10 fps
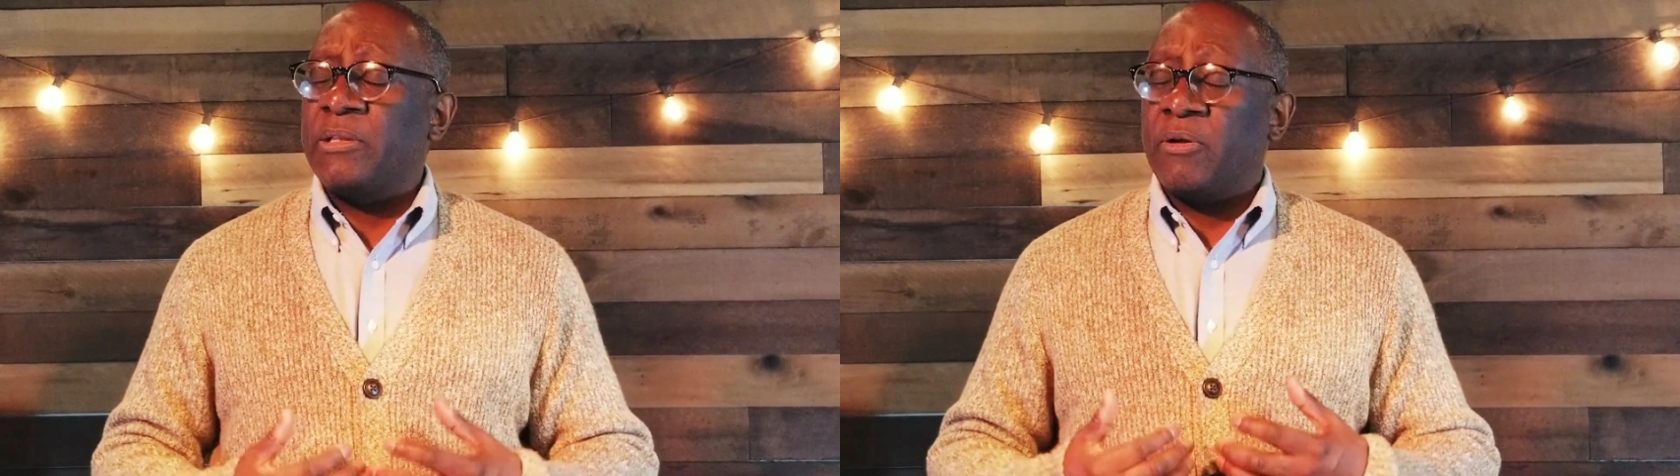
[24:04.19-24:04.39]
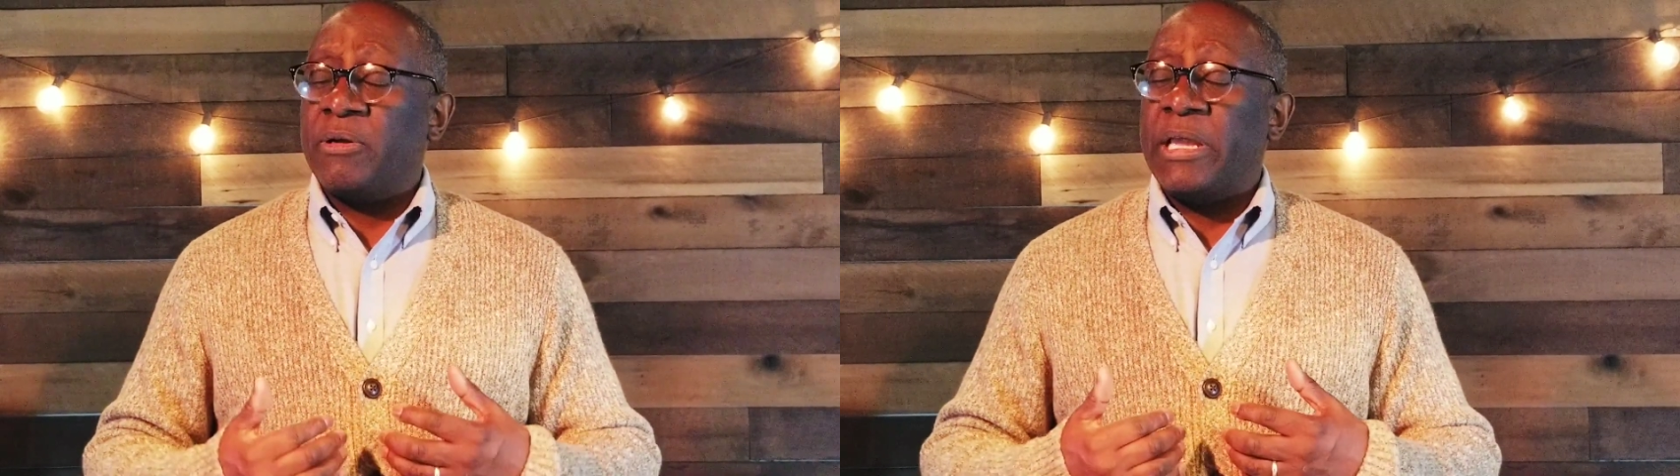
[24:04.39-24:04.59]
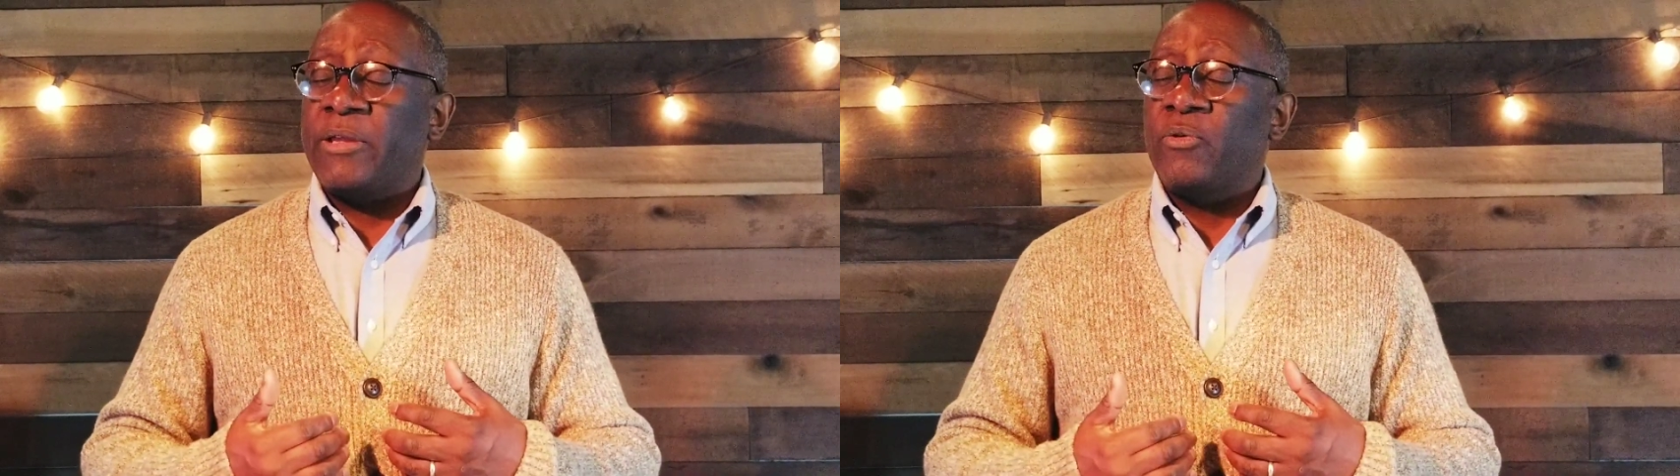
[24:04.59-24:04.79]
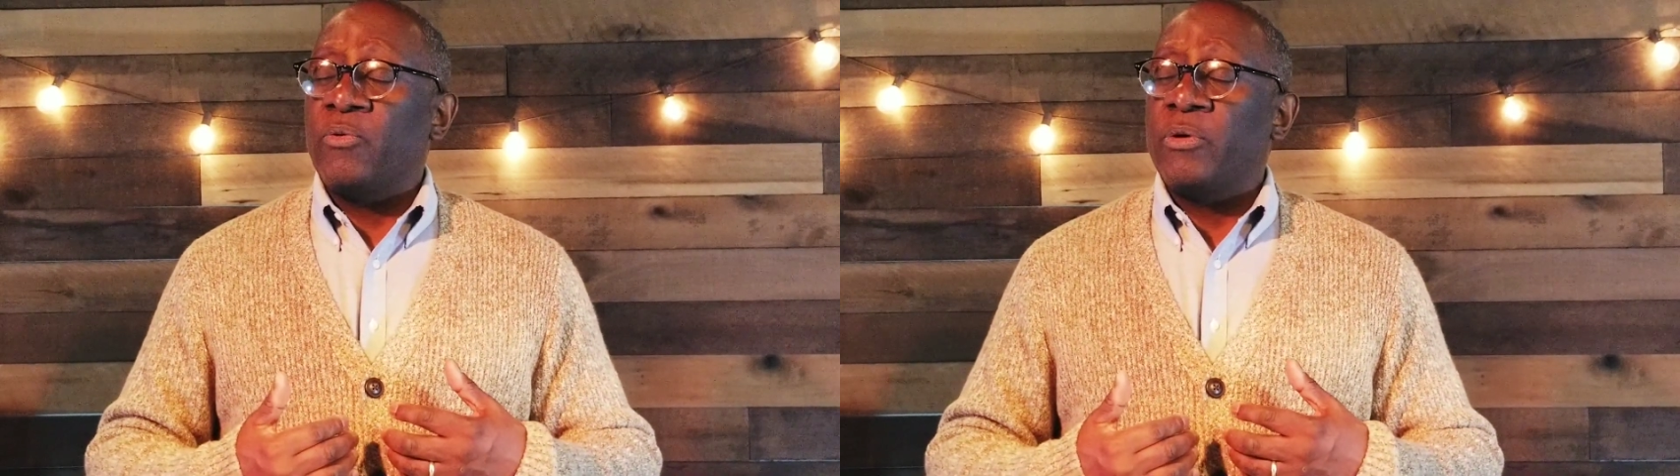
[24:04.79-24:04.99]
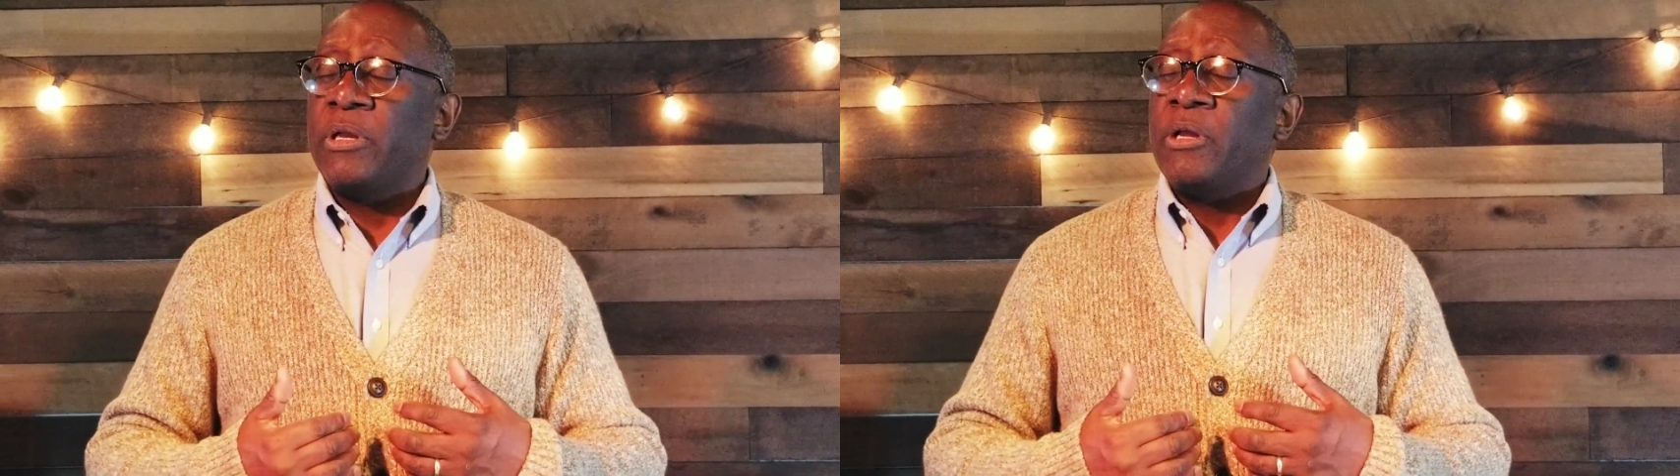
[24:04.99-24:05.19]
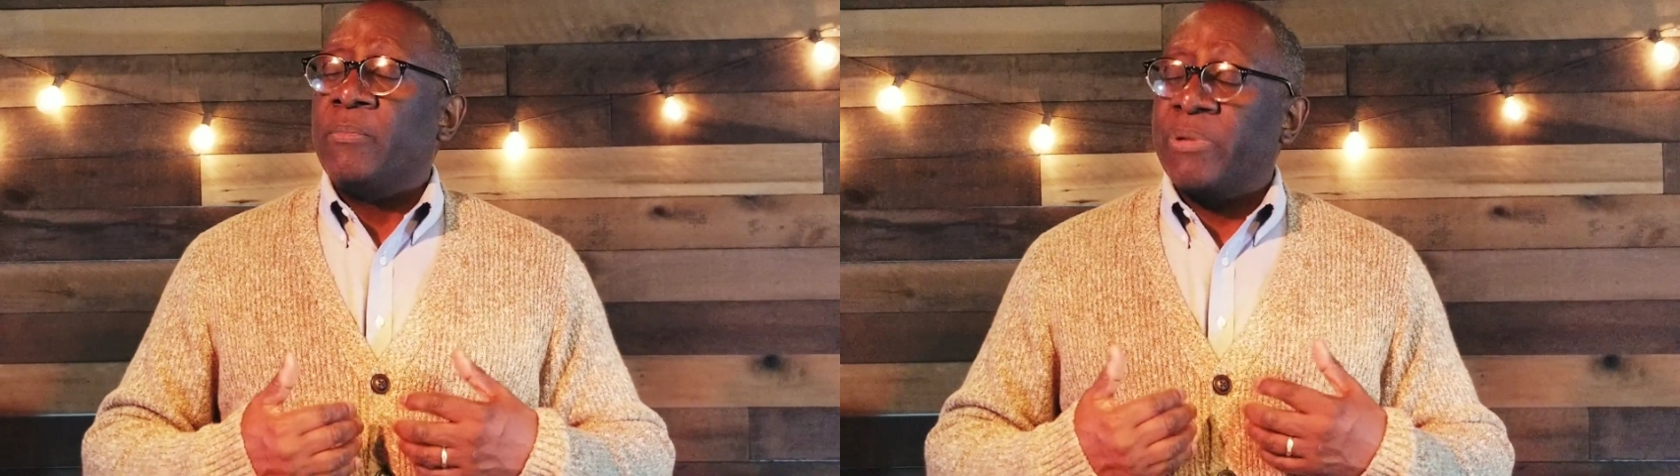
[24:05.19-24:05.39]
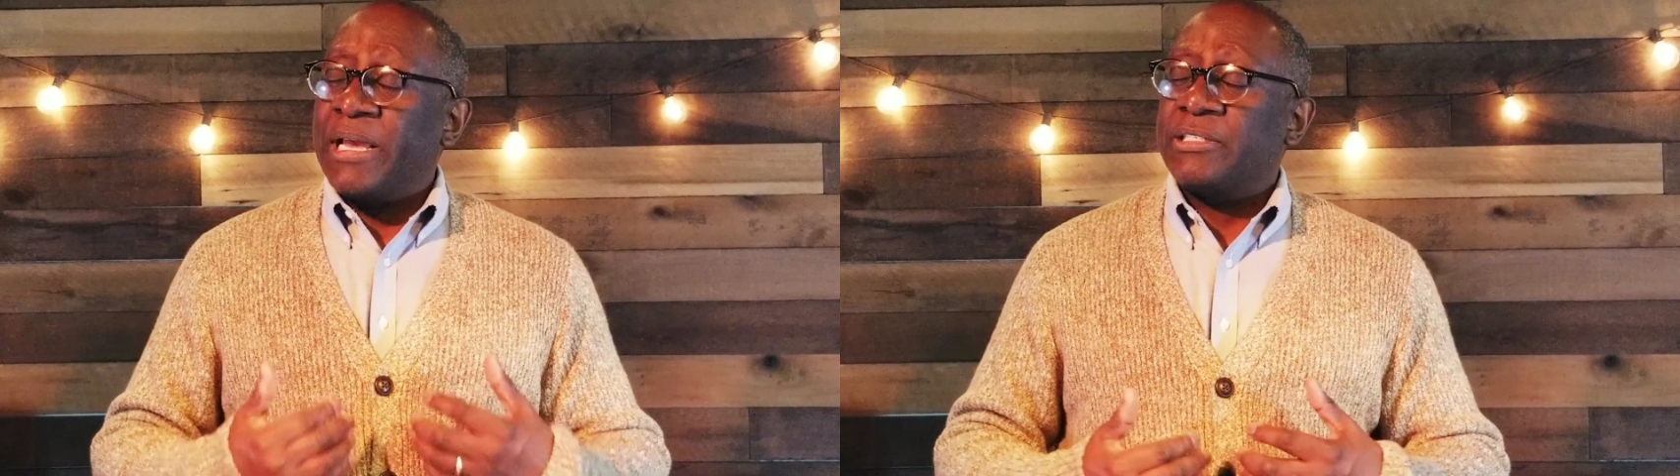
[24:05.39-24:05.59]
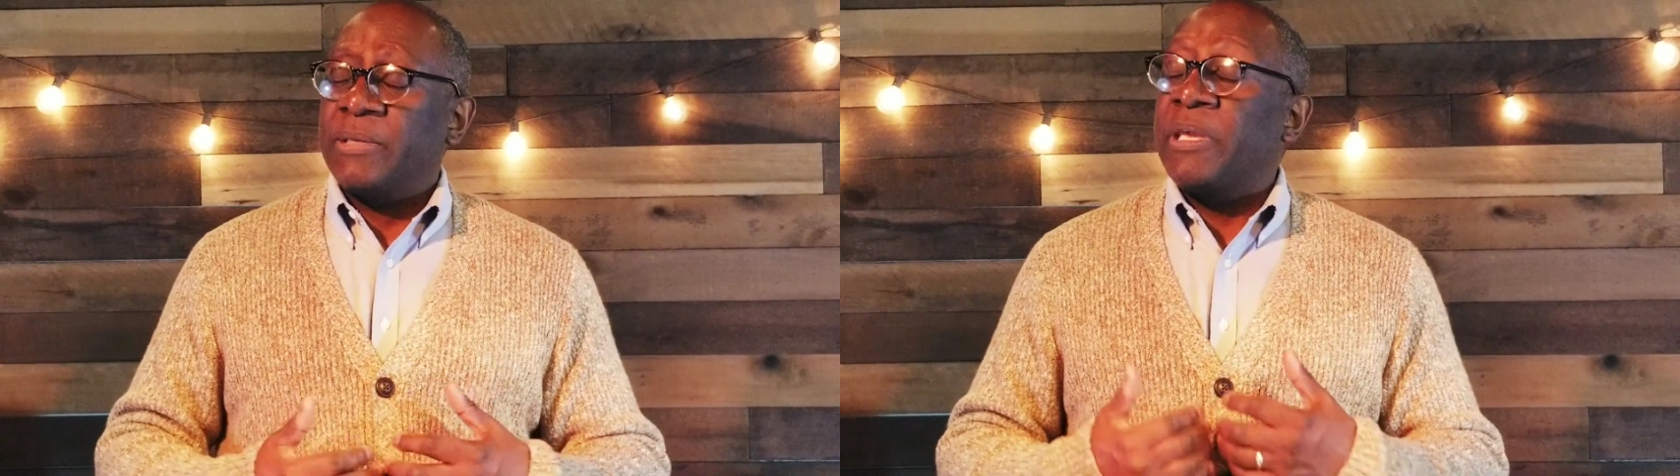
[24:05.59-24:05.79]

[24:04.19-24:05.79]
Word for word: Lord, that you would bless them,